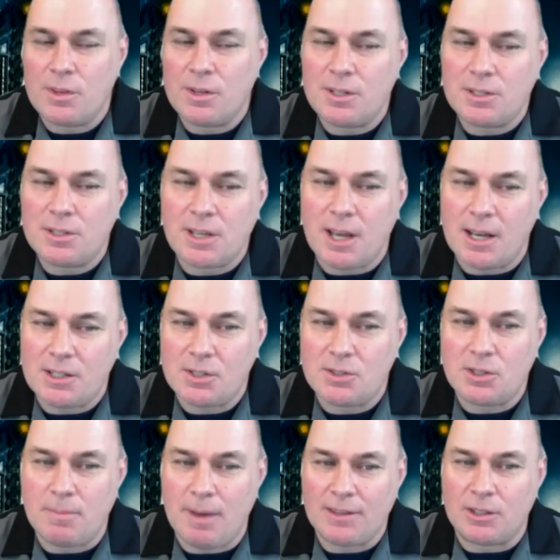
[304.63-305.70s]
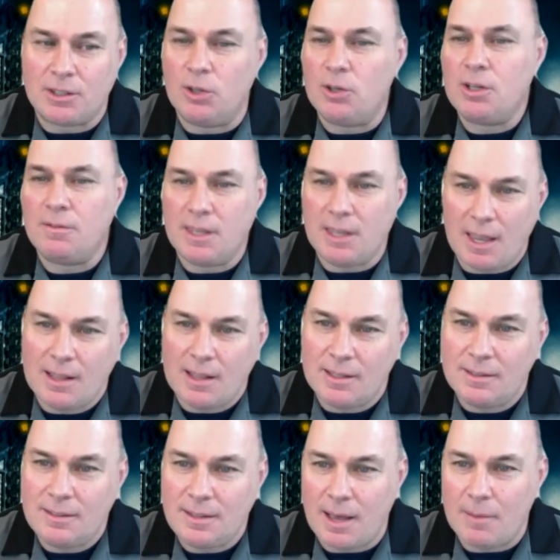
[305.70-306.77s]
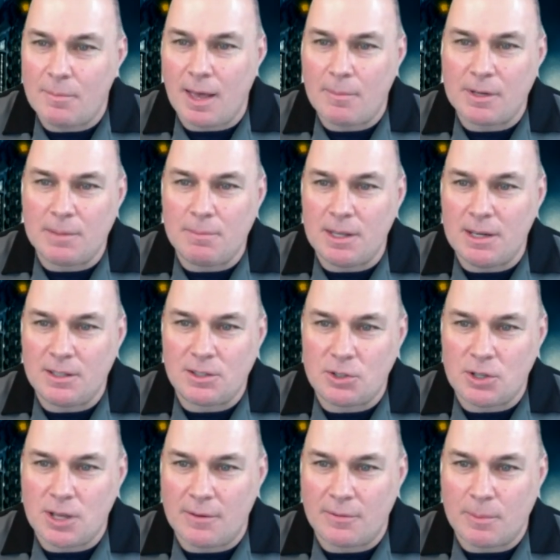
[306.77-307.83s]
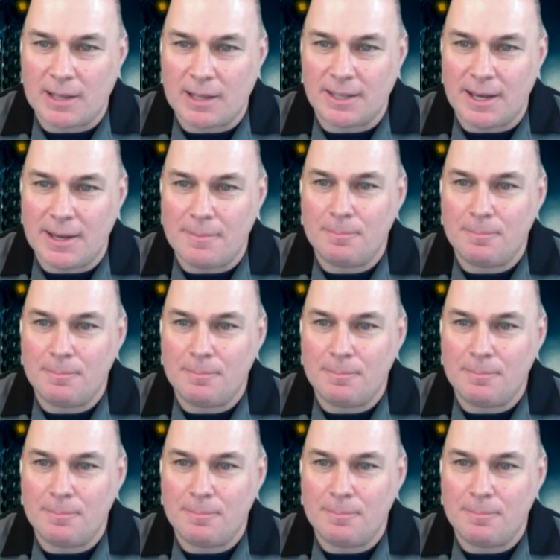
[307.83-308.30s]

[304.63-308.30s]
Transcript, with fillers: discussions about the look of the alien? How how many meetings did you have about that?